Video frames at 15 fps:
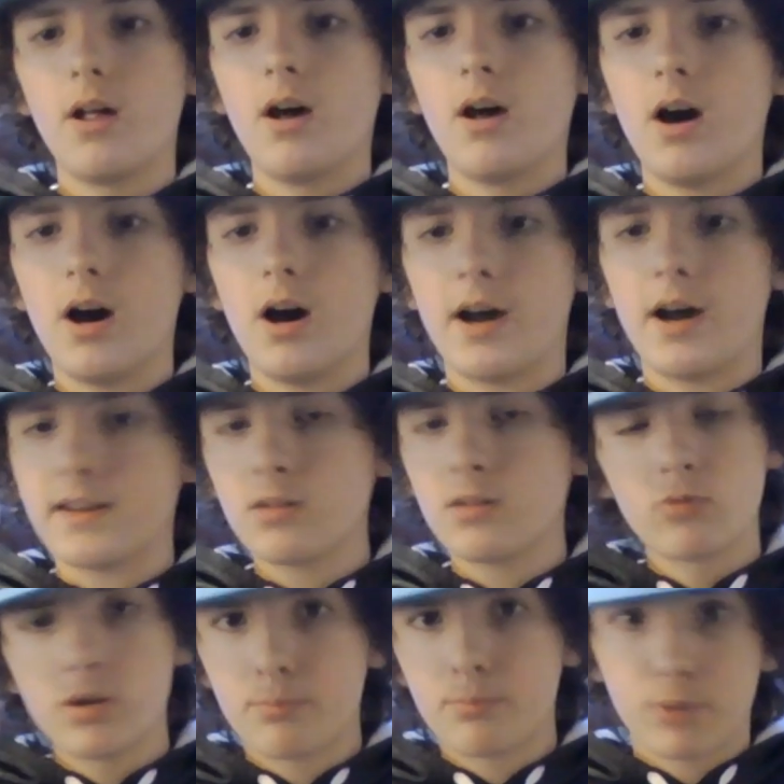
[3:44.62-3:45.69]
I didn't
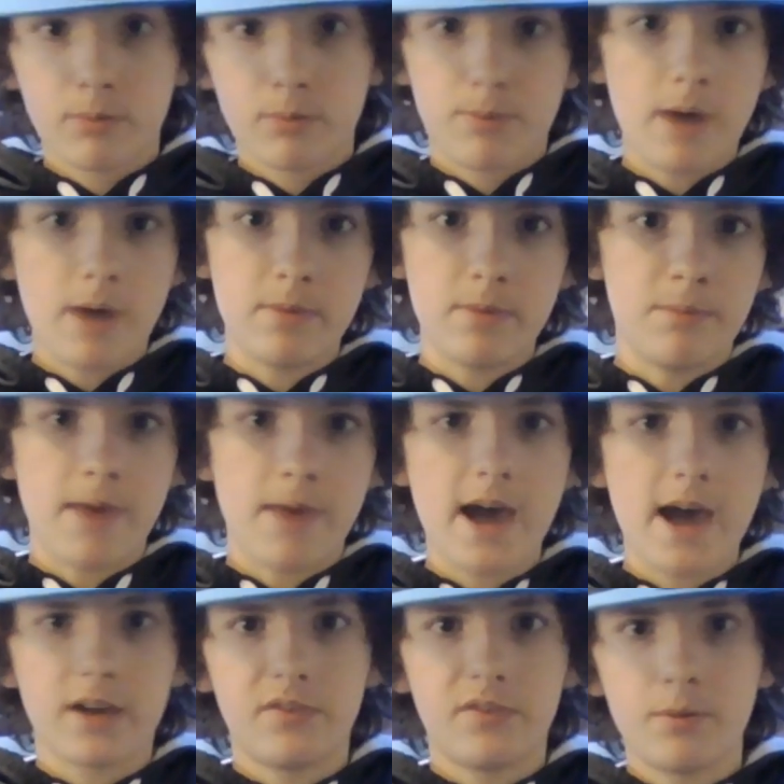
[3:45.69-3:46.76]
want to bring Pittman
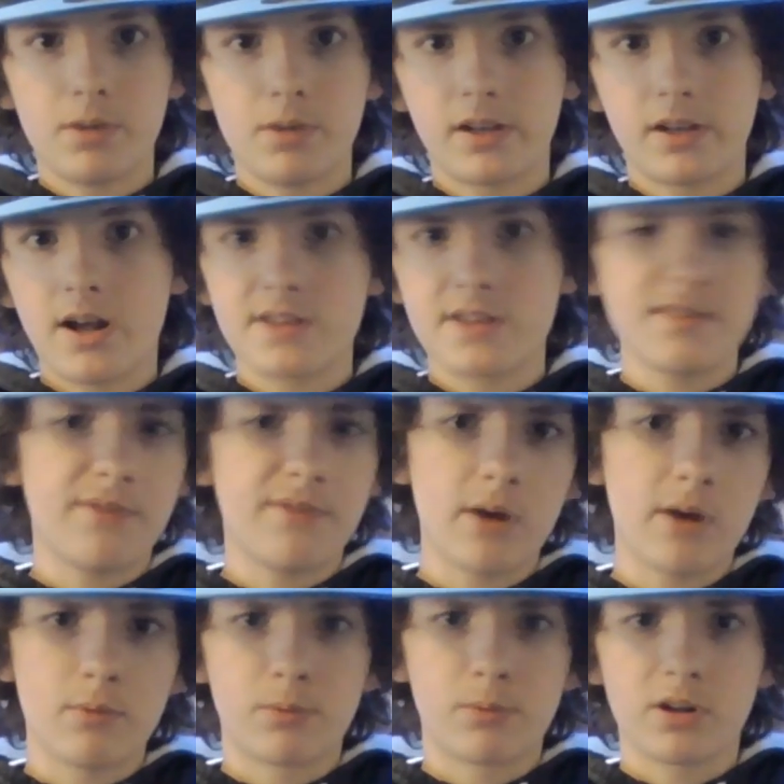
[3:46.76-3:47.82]
back, if I'm being honest. I'm
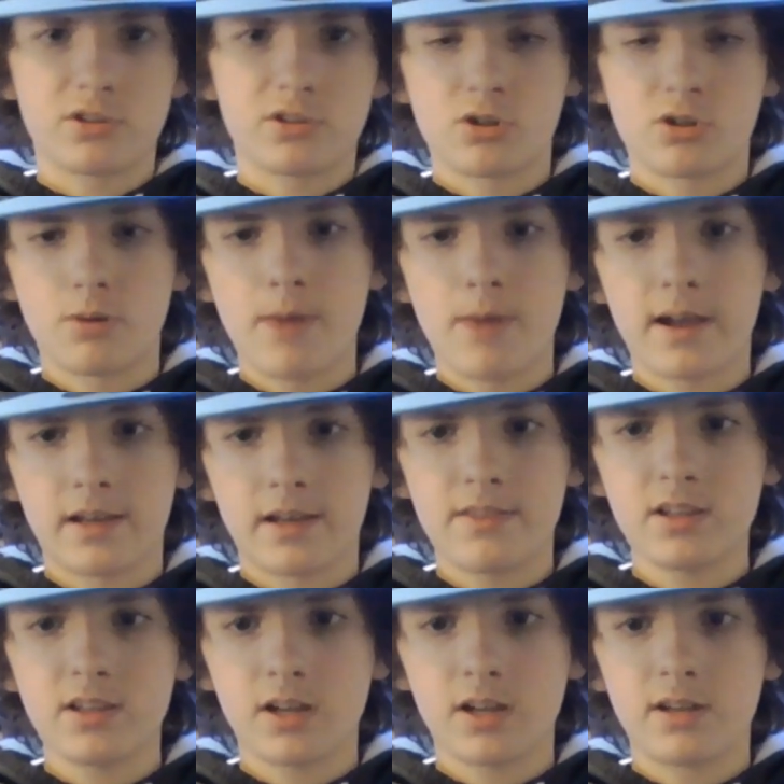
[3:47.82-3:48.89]
fine with bringing Turner back. I
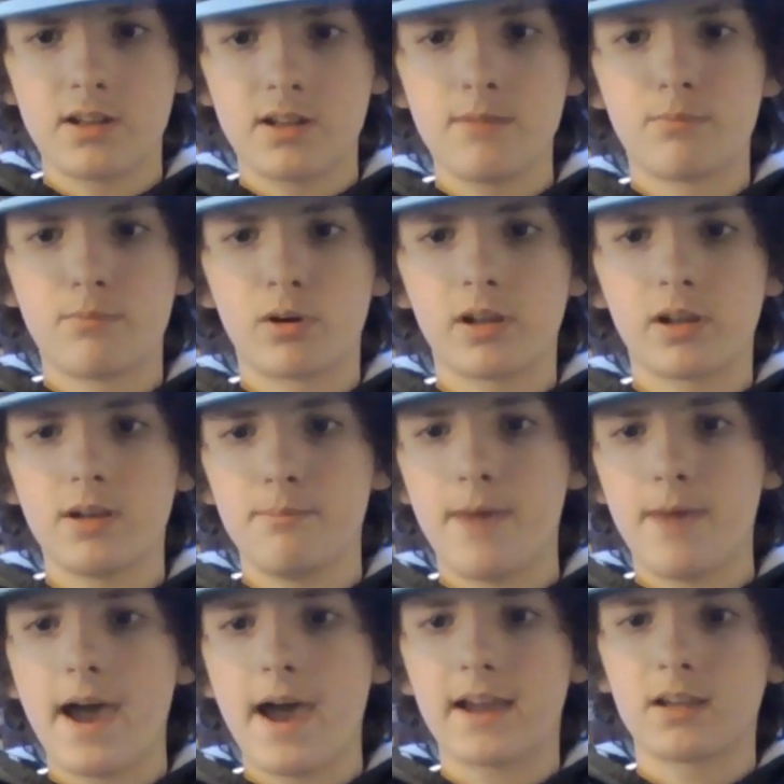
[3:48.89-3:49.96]
think I did bring him
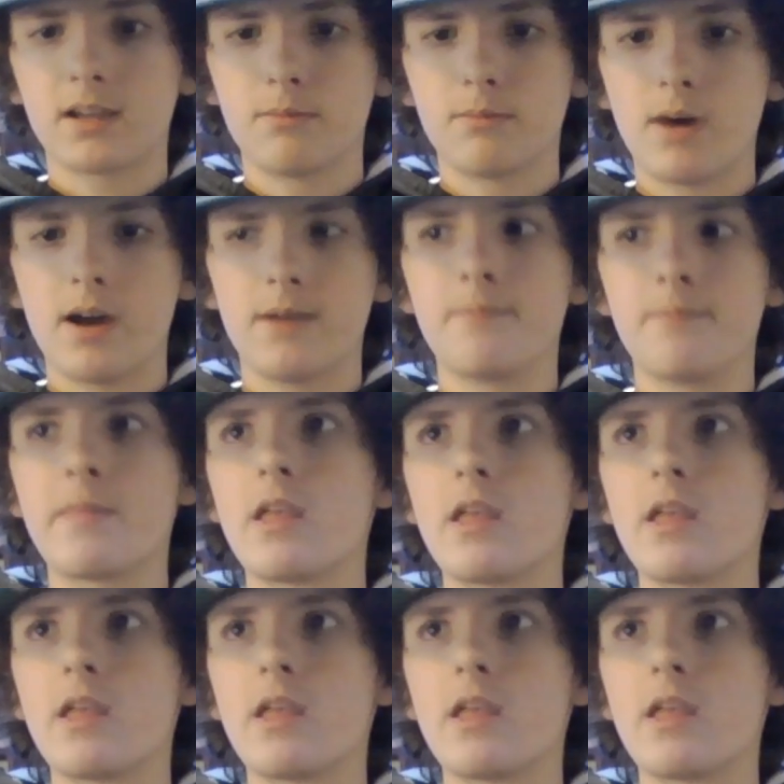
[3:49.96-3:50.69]
back in my